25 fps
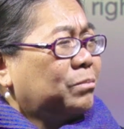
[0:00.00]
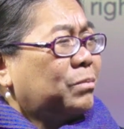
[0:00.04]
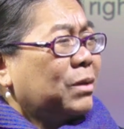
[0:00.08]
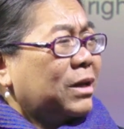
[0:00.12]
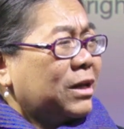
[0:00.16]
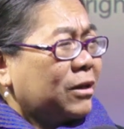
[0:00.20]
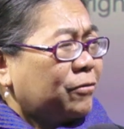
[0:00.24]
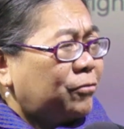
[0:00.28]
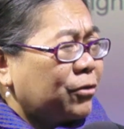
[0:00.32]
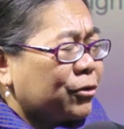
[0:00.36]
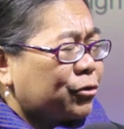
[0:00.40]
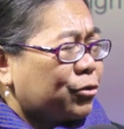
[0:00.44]

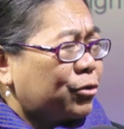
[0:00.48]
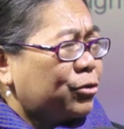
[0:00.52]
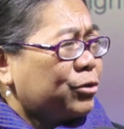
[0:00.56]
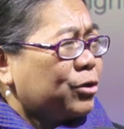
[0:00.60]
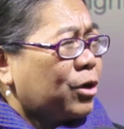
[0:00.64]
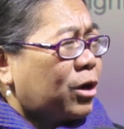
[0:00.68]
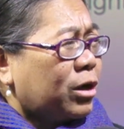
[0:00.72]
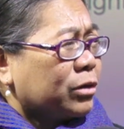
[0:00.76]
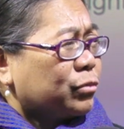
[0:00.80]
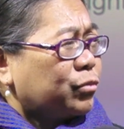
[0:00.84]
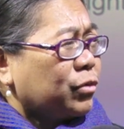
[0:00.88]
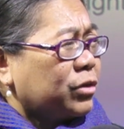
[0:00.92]
Believe it or
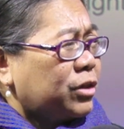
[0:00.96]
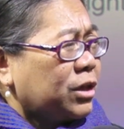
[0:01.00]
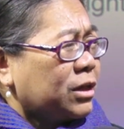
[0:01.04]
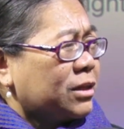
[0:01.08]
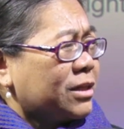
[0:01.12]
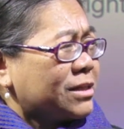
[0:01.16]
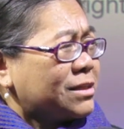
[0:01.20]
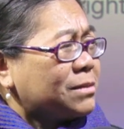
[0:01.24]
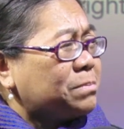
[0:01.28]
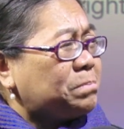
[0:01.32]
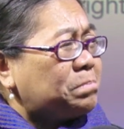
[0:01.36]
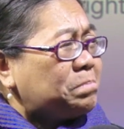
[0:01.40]
not,
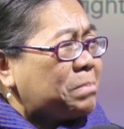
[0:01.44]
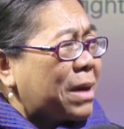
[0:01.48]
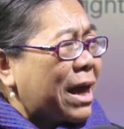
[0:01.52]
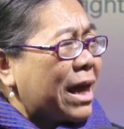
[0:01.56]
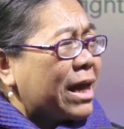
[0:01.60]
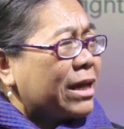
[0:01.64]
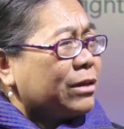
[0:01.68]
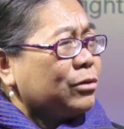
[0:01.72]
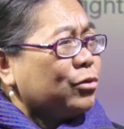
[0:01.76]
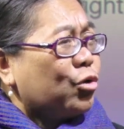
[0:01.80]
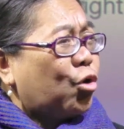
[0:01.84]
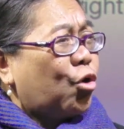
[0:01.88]
within a
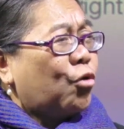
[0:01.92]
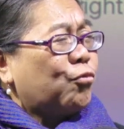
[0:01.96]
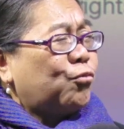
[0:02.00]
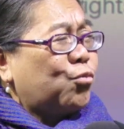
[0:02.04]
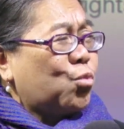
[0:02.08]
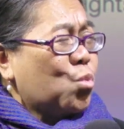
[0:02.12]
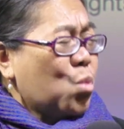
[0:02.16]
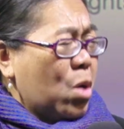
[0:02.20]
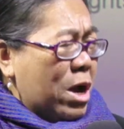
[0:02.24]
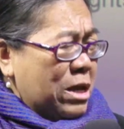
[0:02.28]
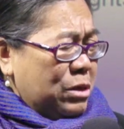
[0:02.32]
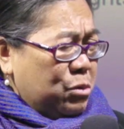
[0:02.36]
span
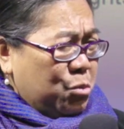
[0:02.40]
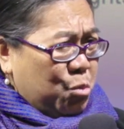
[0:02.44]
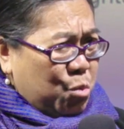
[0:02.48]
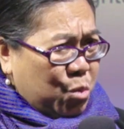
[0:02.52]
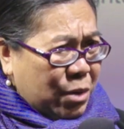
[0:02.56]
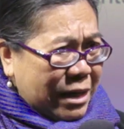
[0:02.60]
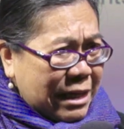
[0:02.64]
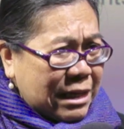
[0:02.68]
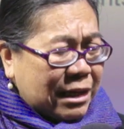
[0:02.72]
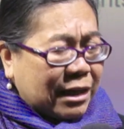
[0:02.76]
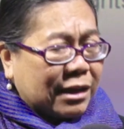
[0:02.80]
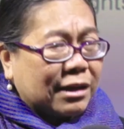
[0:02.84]
of 1
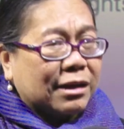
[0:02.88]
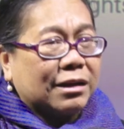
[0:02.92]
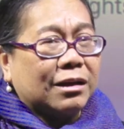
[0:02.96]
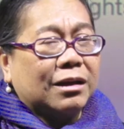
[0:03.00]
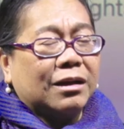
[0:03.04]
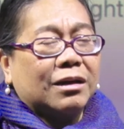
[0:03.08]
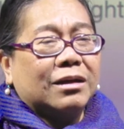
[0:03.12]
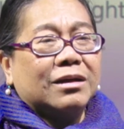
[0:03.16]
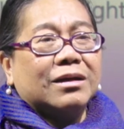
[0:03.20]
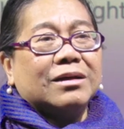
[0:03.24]
week,